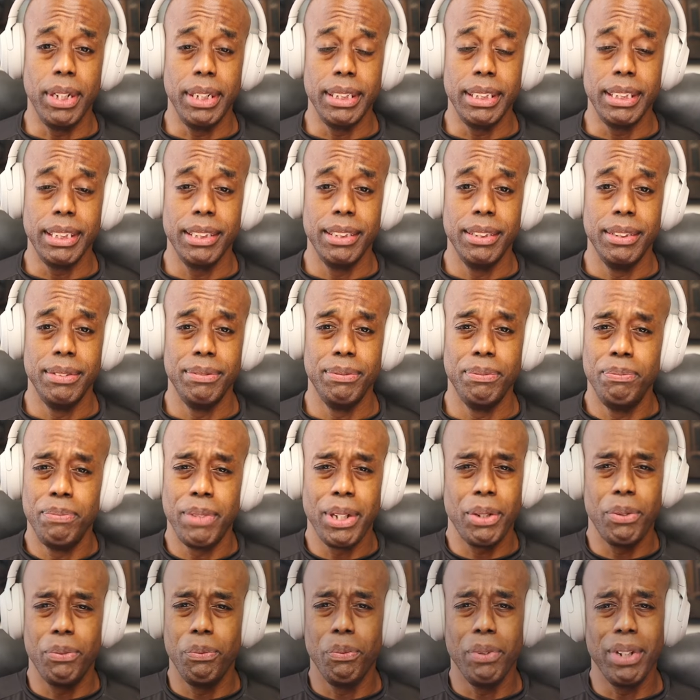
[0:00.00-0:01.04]
was.
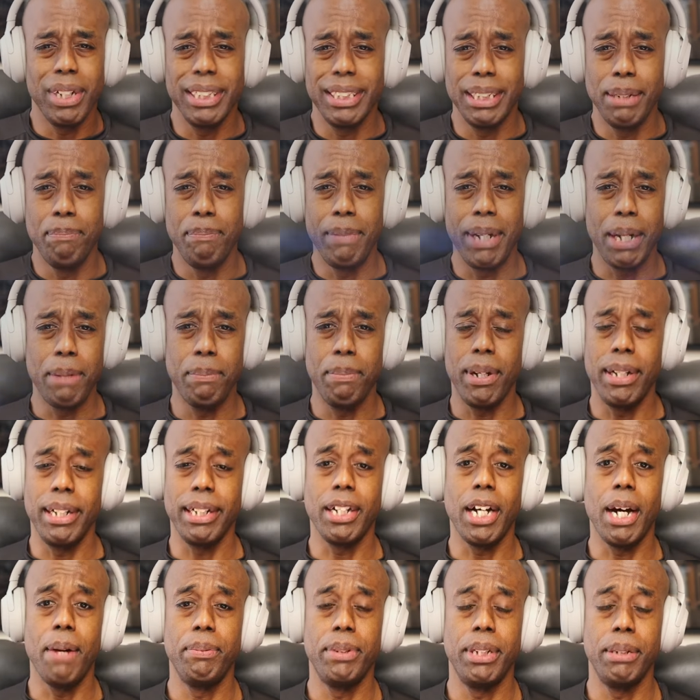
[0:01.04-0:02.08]
Like, what is a
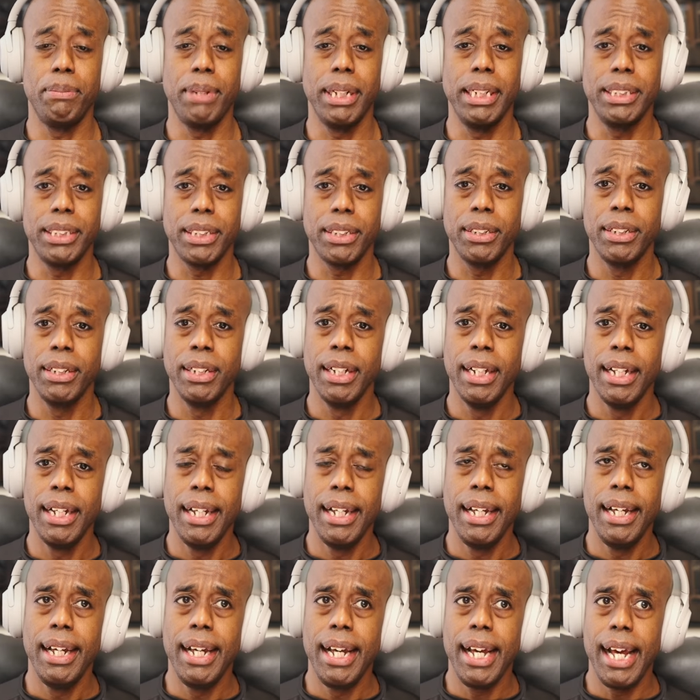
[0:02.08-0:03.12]
metabolic optimizer?
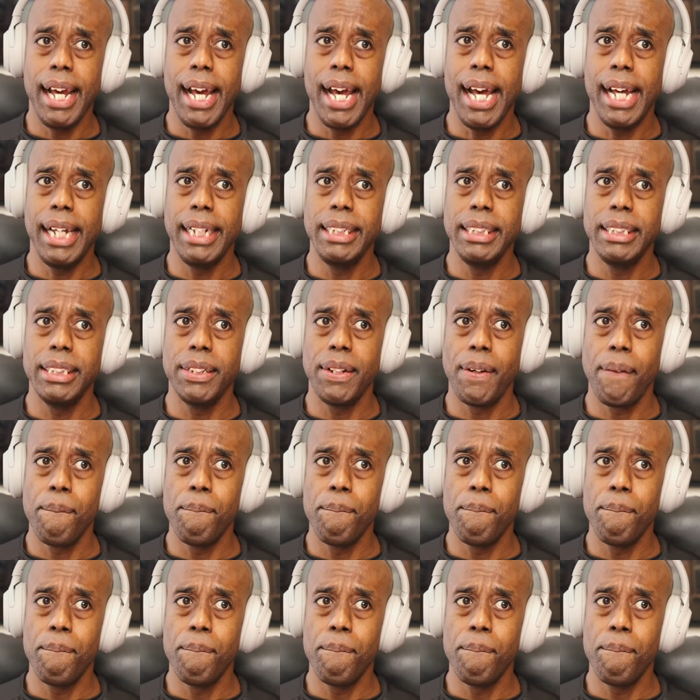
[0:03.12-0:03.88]
And